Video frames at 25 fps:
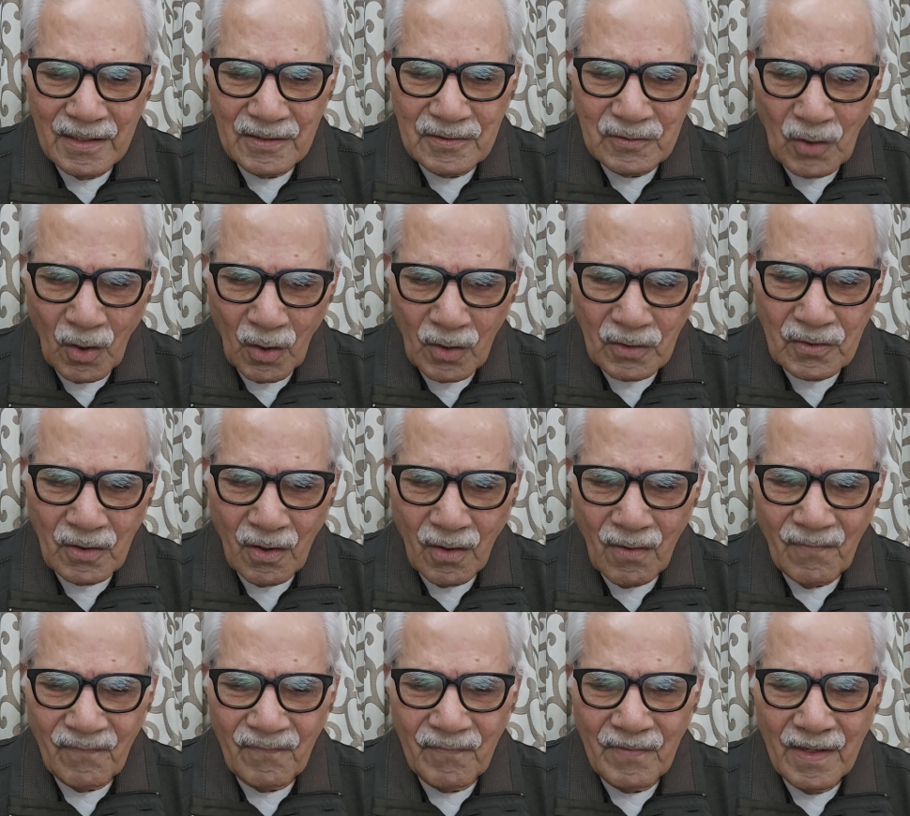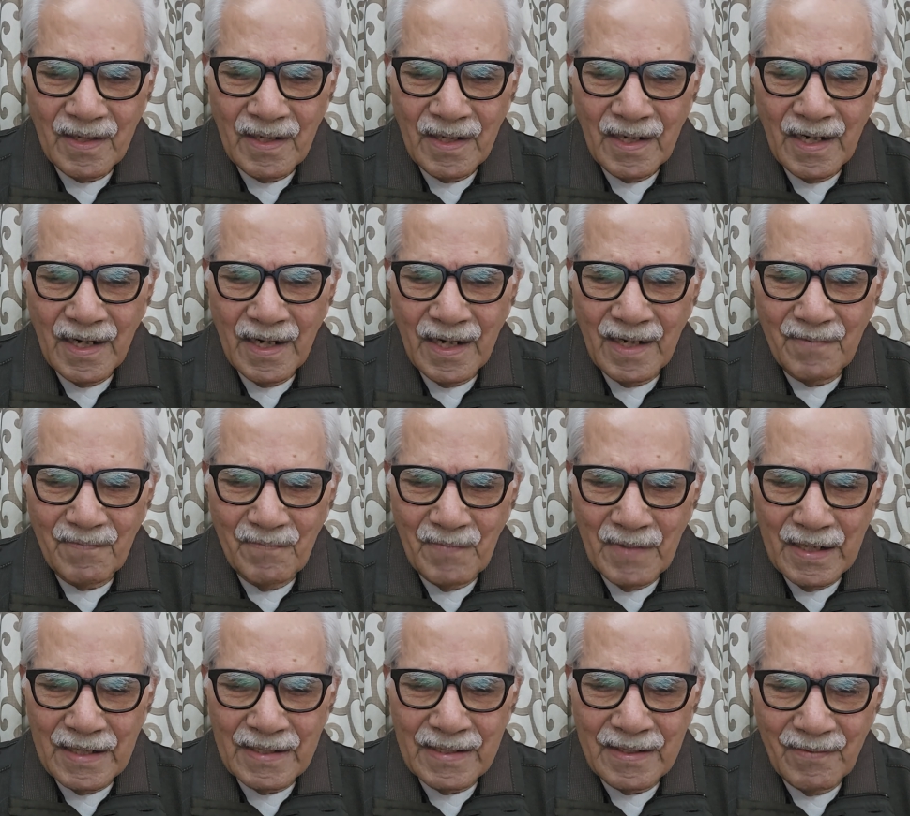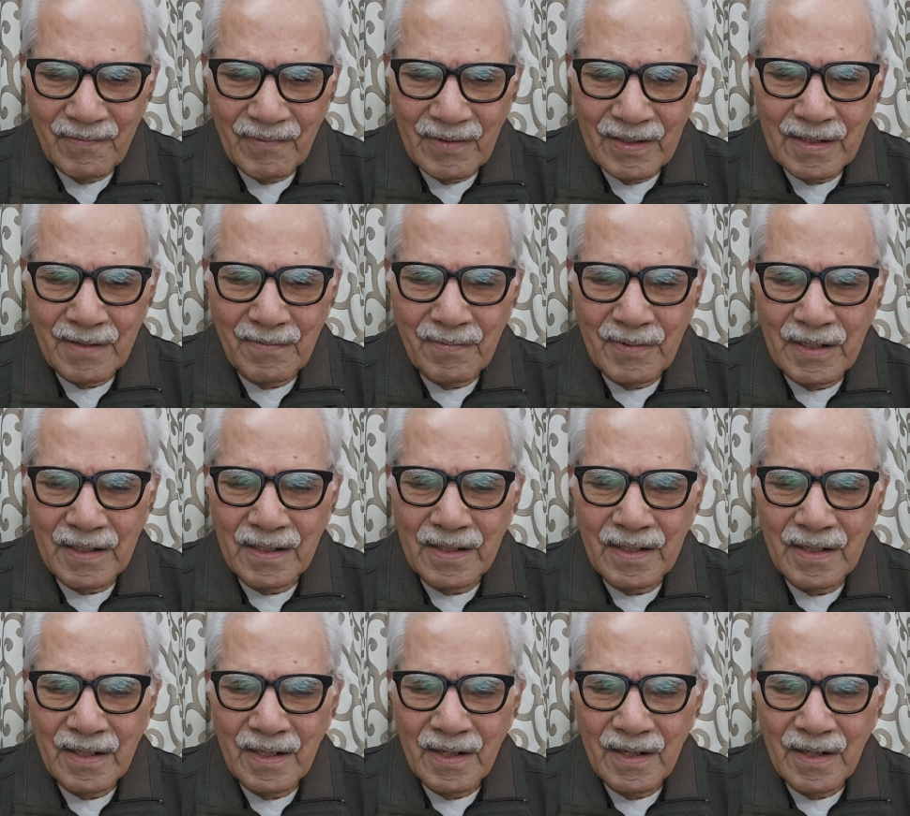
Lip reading: thought of and made available,